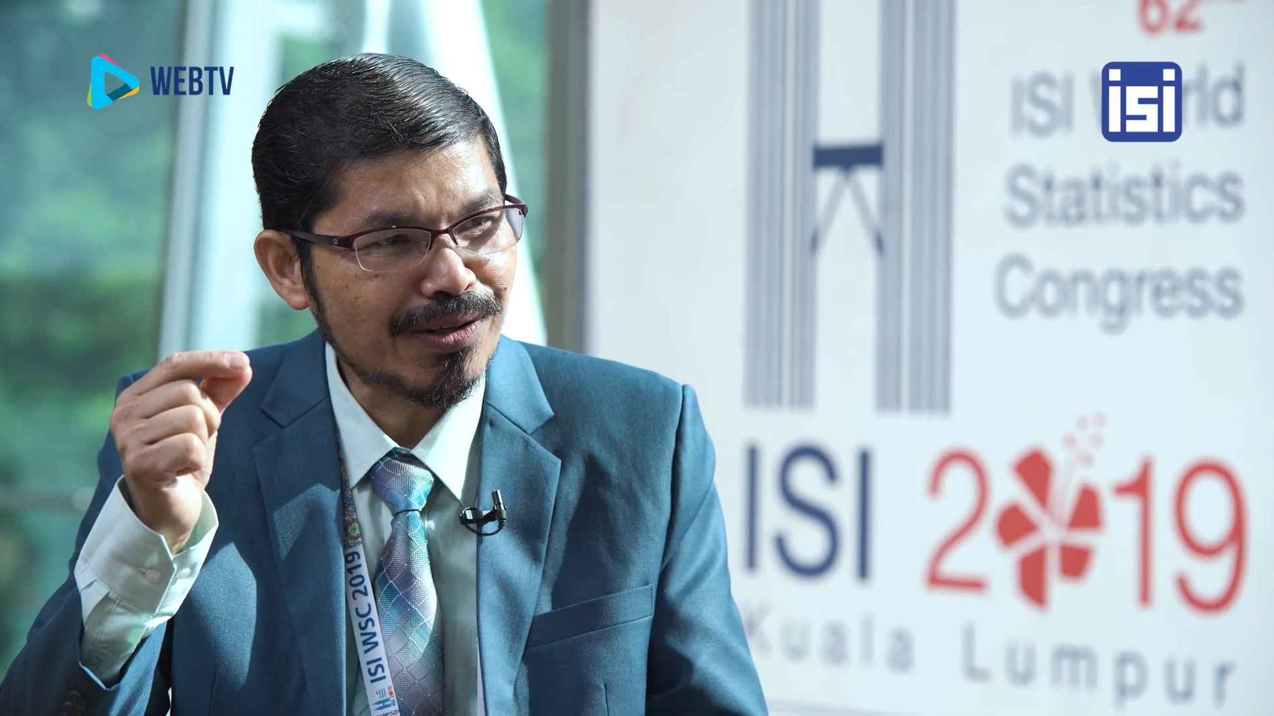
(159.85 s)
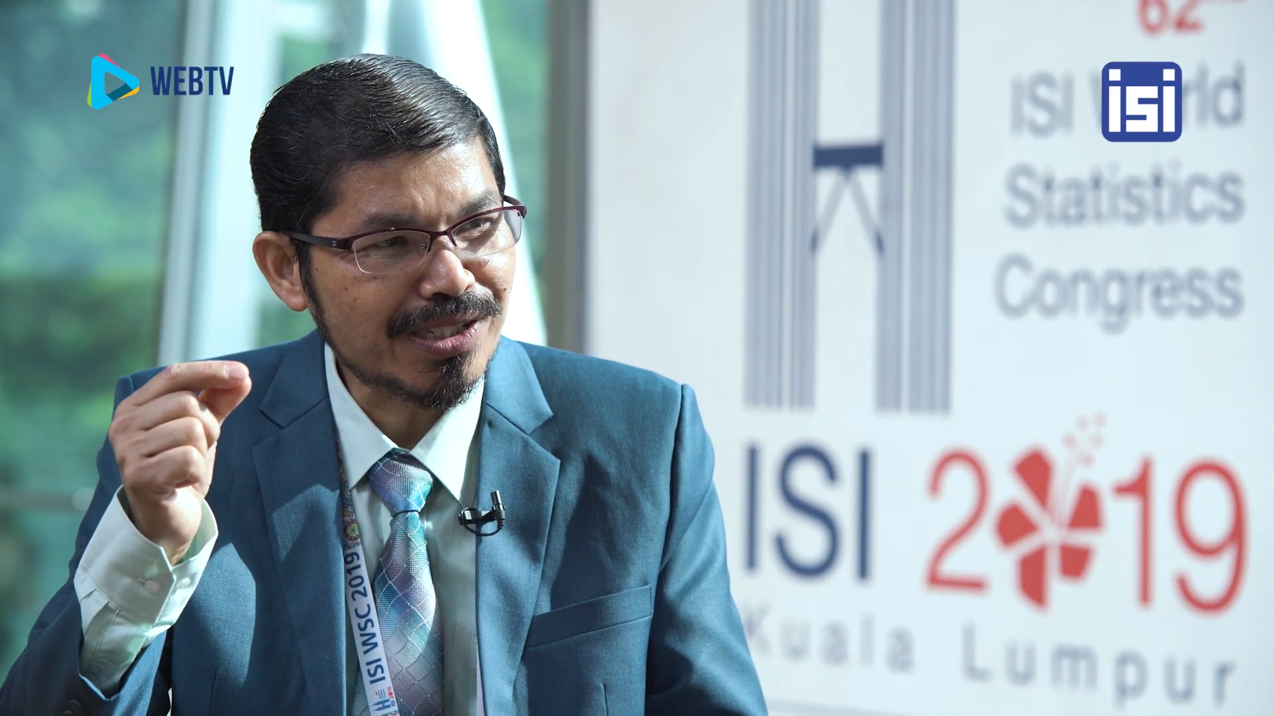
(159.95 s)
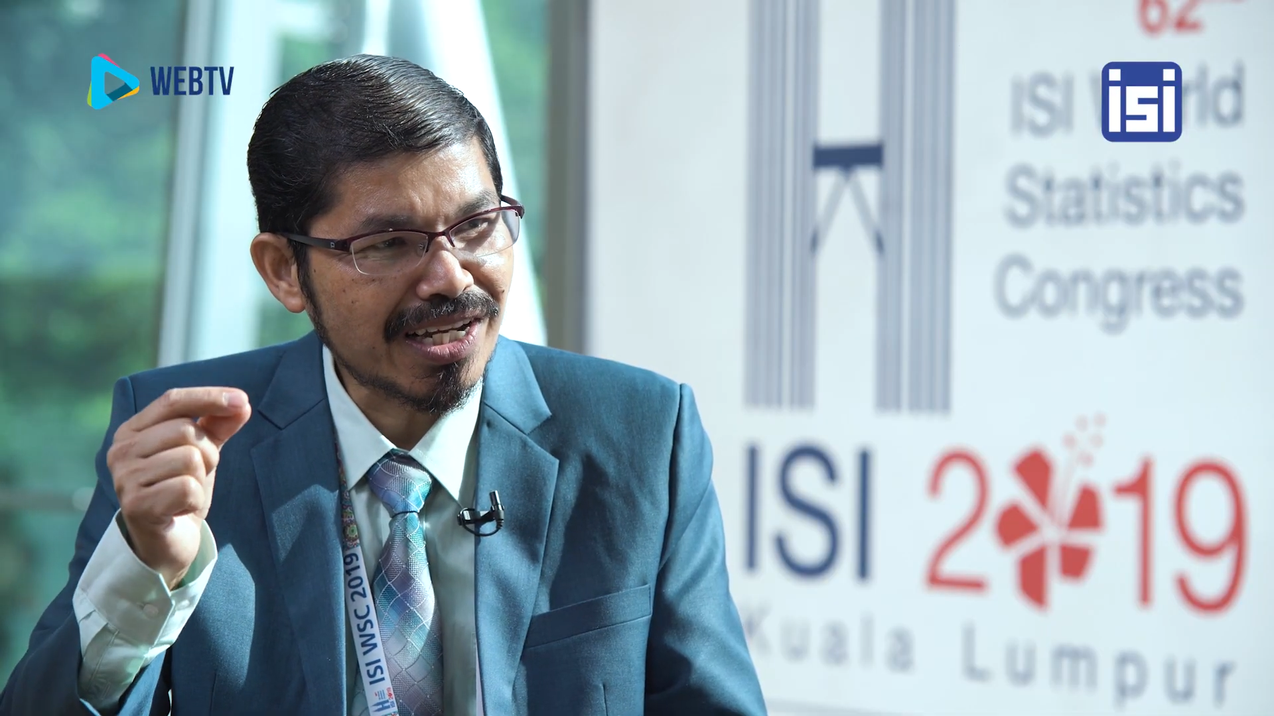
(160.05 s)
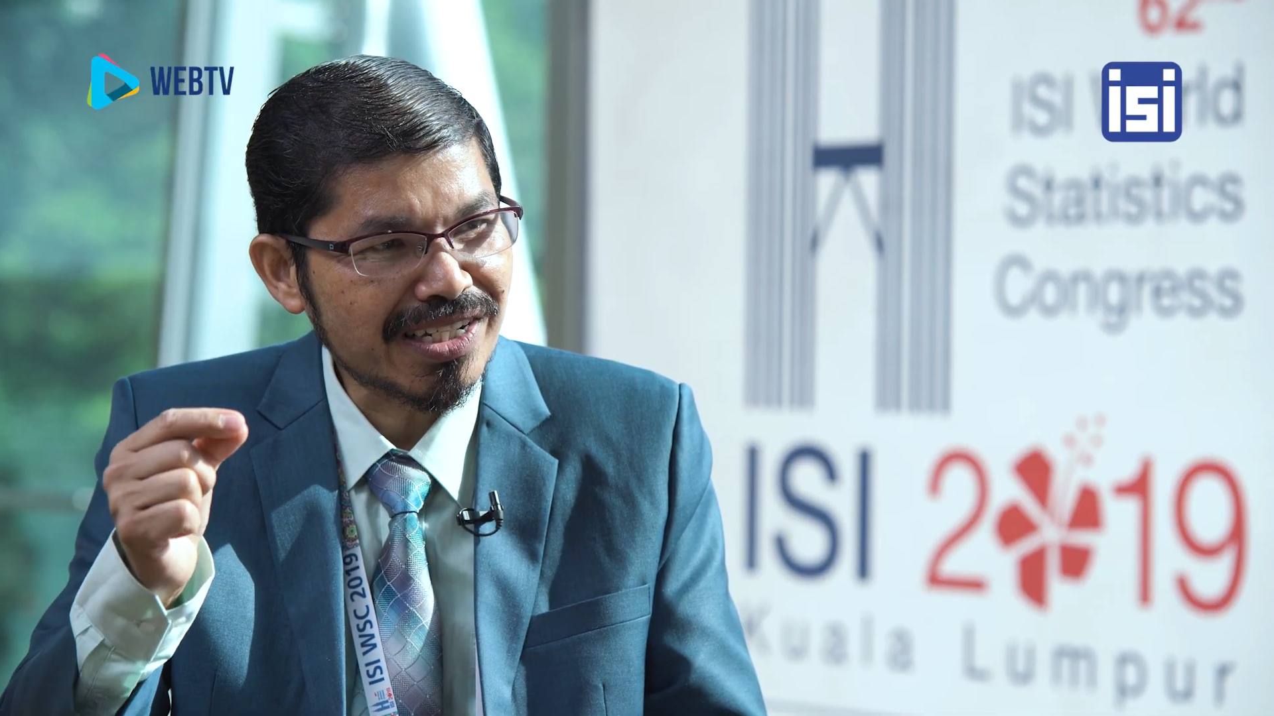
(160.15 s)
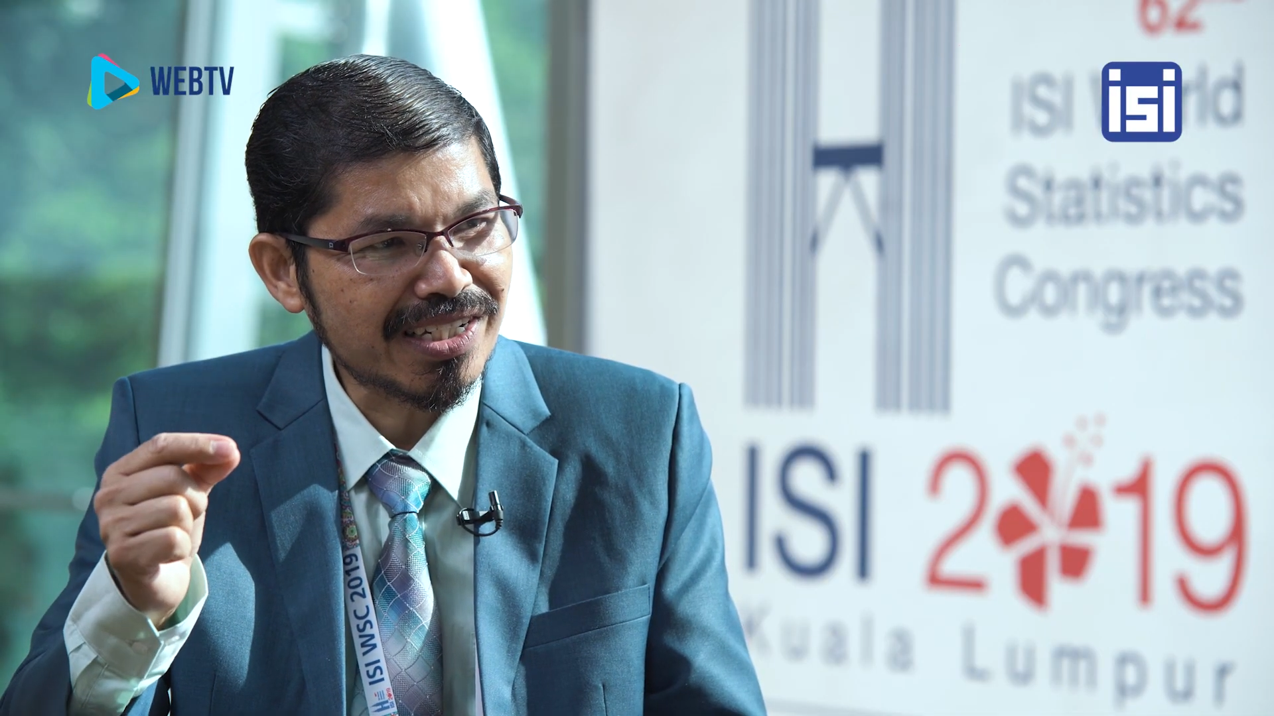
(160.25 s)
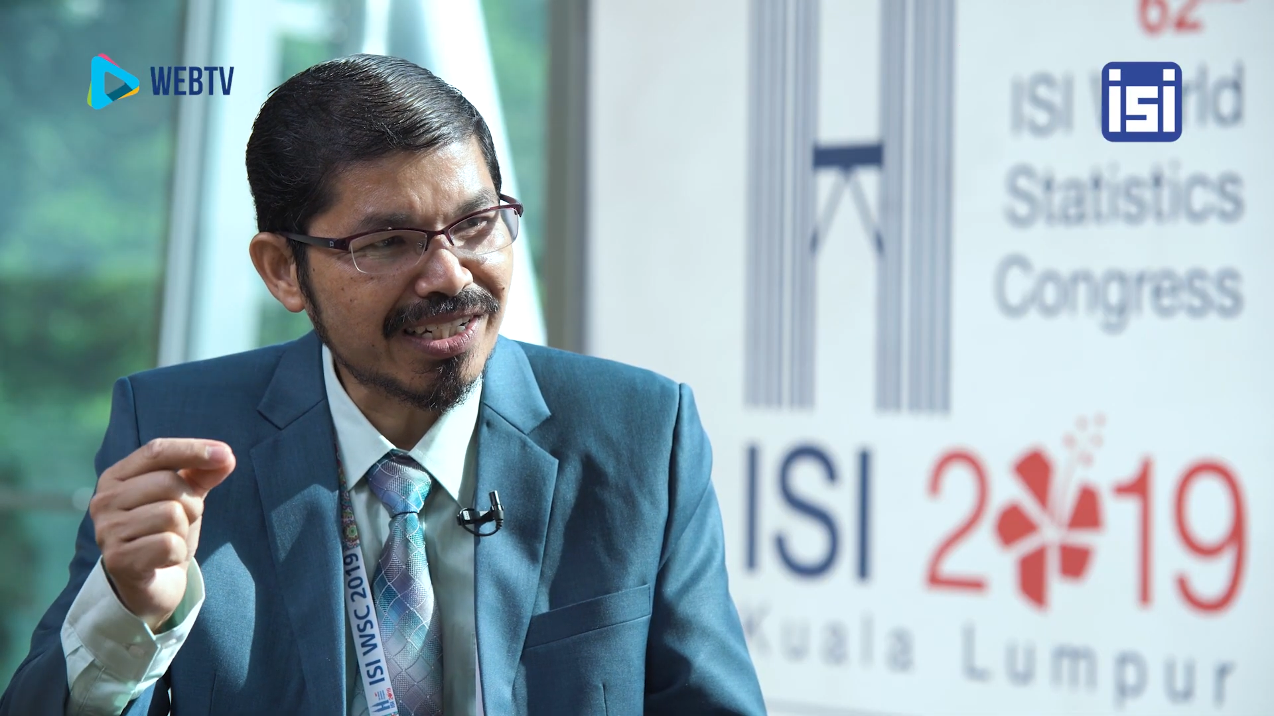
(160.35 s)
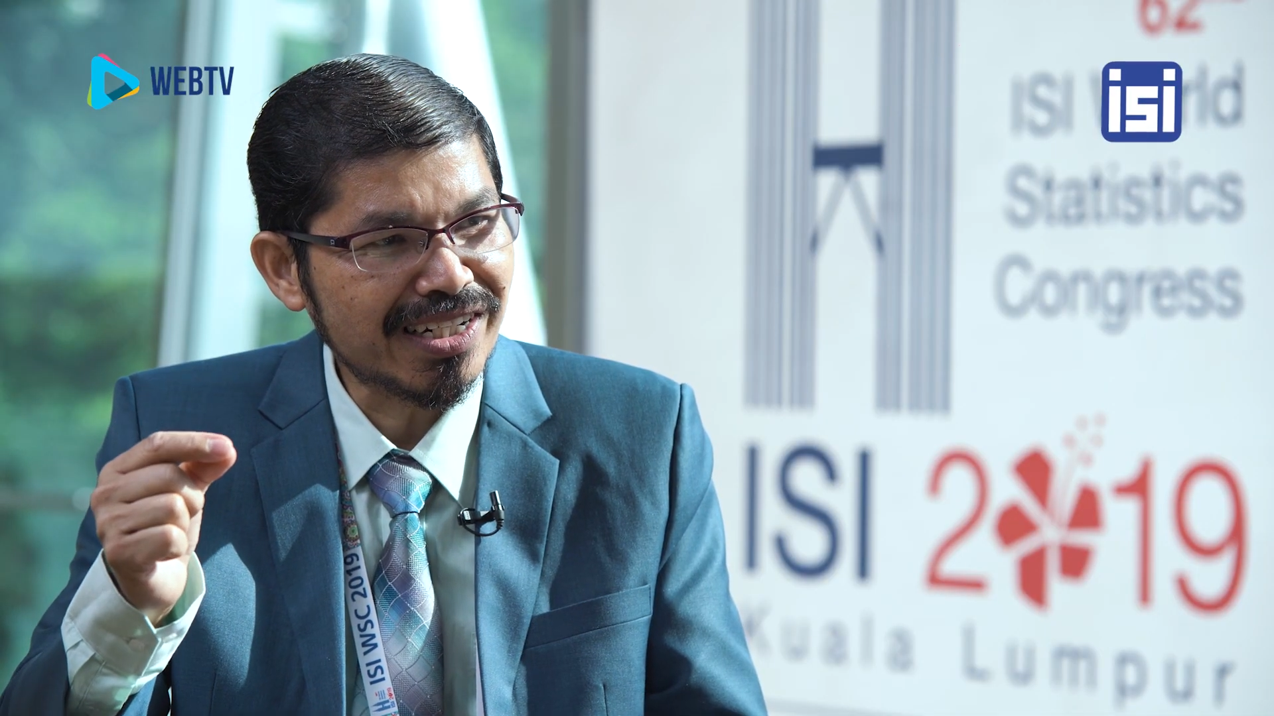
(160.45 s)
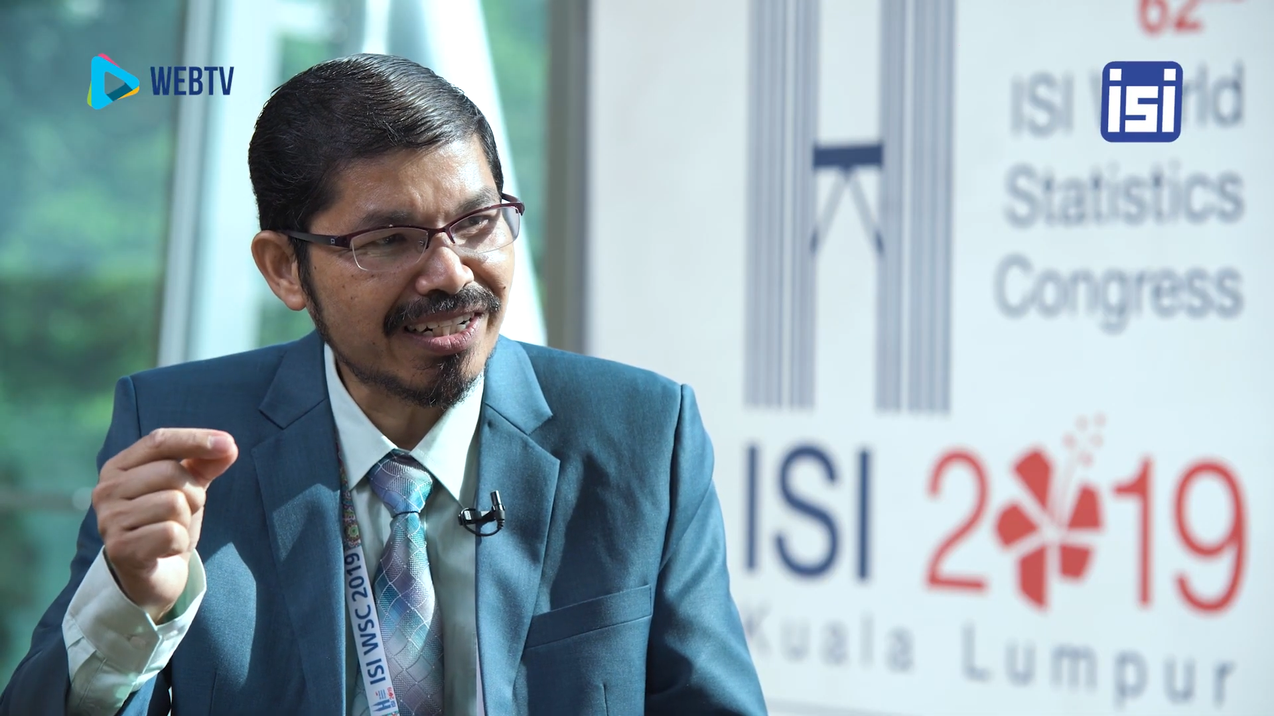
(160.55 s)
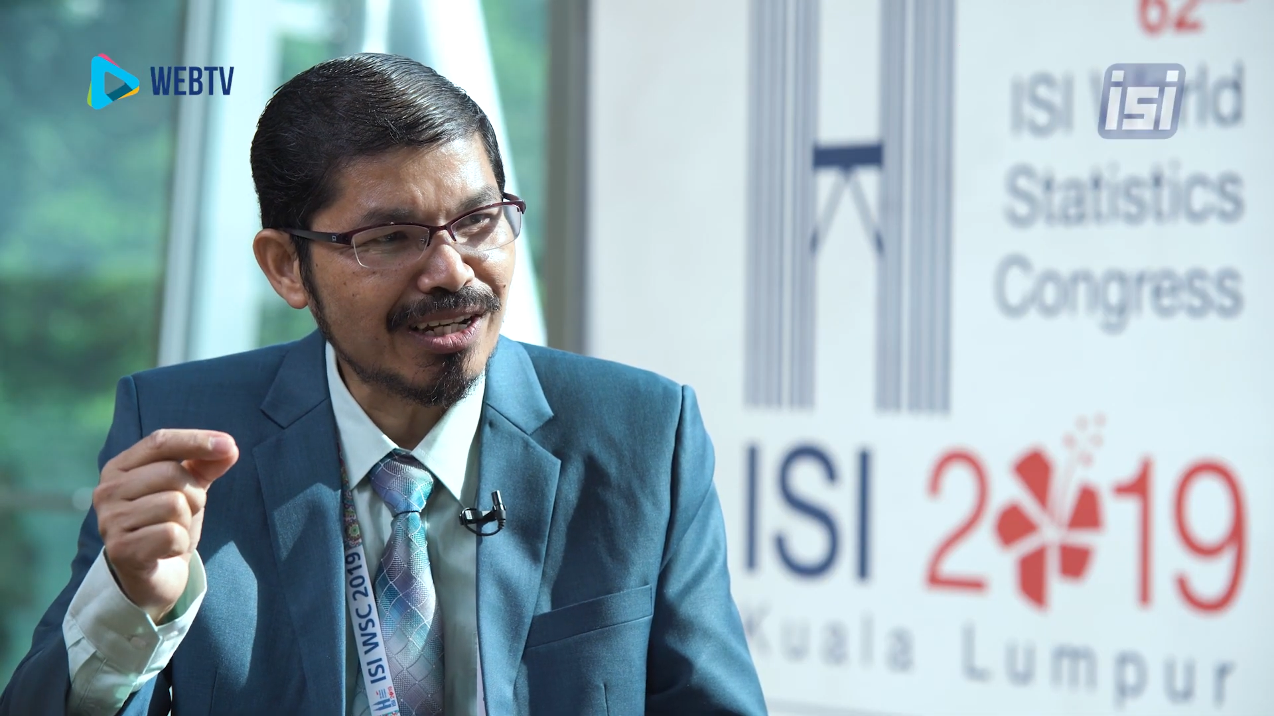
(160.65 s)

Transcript: construction,